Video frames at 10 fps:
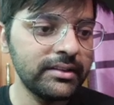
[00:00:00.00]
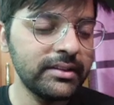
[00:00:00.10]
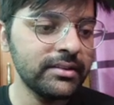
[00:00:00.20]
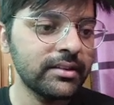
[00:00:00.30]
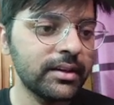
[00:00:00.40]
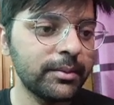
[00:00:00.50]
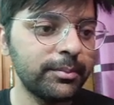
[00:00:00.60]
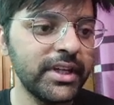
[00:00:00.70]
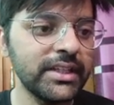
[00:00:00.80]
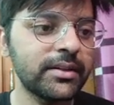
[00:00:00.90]
is
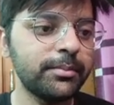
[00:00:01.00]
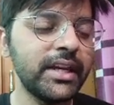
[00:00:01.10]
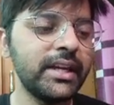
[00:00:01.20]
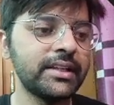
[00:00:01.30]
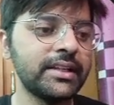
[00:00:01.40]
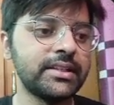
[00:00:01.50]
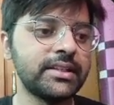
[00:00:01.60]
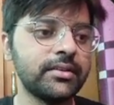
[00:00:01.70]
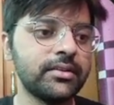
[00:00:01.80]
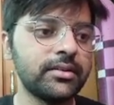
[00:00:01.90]
biggest number Lx has.
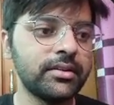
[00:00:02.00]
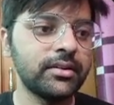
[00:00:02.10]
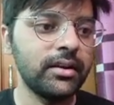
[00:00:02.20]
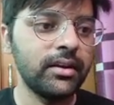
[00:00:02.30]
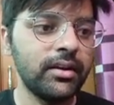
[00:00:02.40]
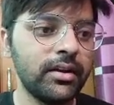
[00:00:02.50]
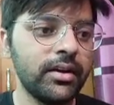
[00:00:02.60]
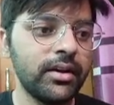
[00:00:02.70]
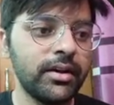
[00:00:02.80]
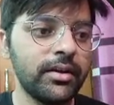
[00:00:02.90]

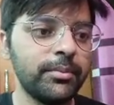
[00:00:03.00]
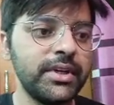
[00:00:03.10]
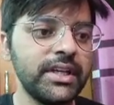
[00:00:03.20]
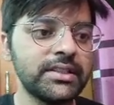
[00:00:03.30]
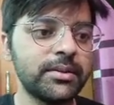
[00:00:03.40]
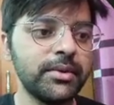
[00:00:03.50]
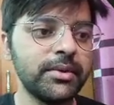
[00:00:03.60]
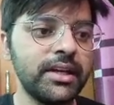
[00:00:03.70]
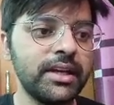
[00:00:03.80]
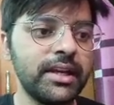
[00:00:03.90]
Biggest number,
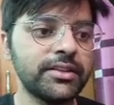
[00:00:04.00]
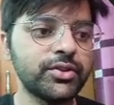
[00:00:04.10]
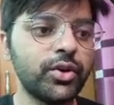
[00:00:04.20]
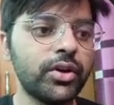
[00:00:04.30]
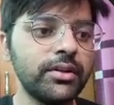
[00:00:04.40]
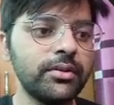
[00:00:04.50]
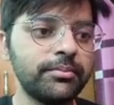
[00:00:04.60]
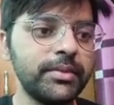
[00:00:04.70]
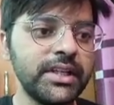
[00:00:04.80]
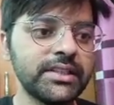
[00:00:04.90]
Lx got
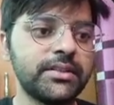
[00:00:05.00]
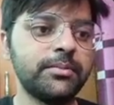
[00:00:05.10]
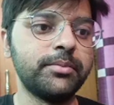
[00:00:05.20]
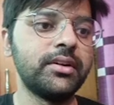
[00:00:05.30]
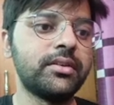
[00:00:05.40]
biggest number.